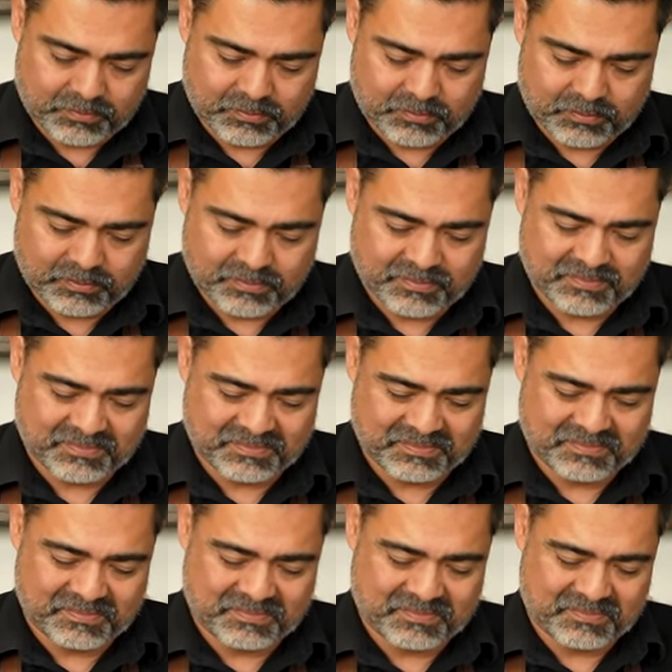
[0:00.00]

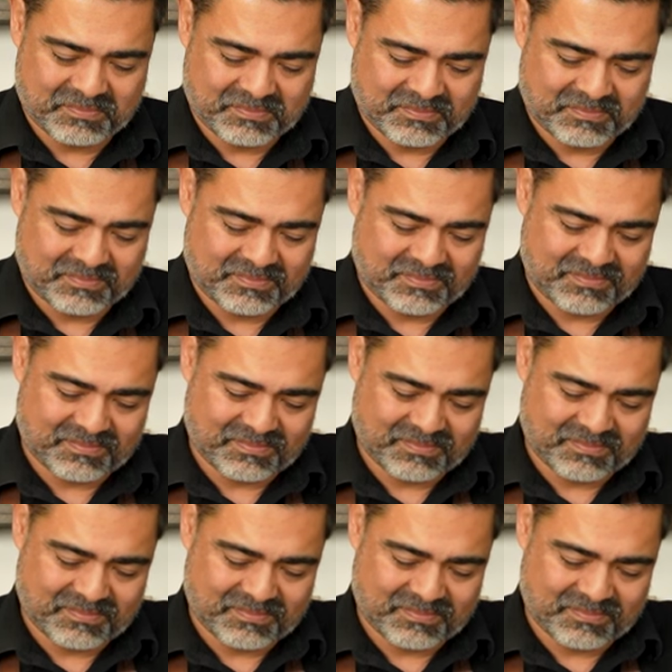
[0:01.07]
Nobody speaks.